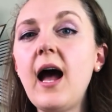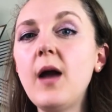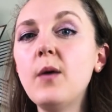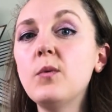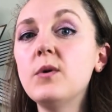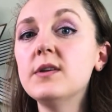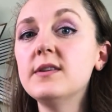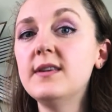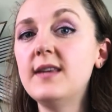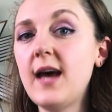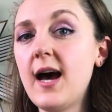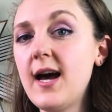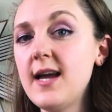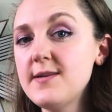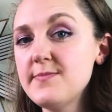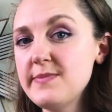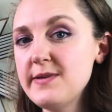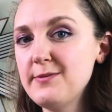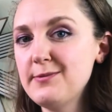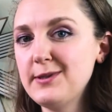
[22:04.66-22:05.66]
I will
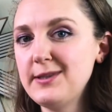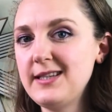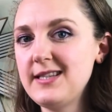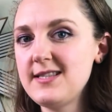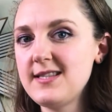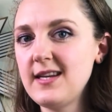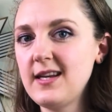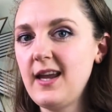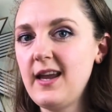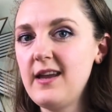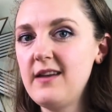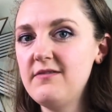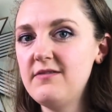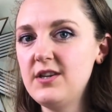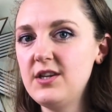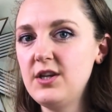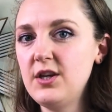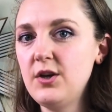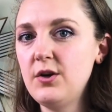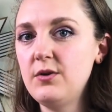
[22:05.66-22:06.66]
not be releasing a
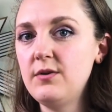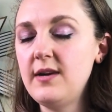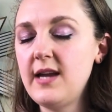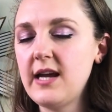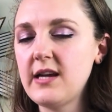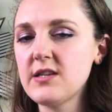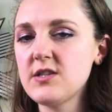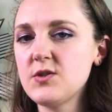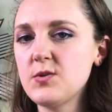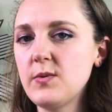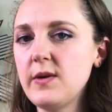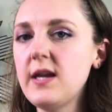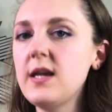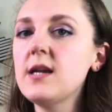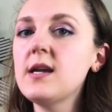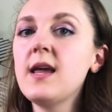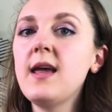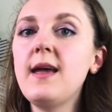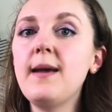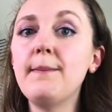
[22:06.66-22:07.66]
video next
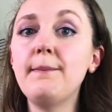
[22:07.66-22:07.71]
week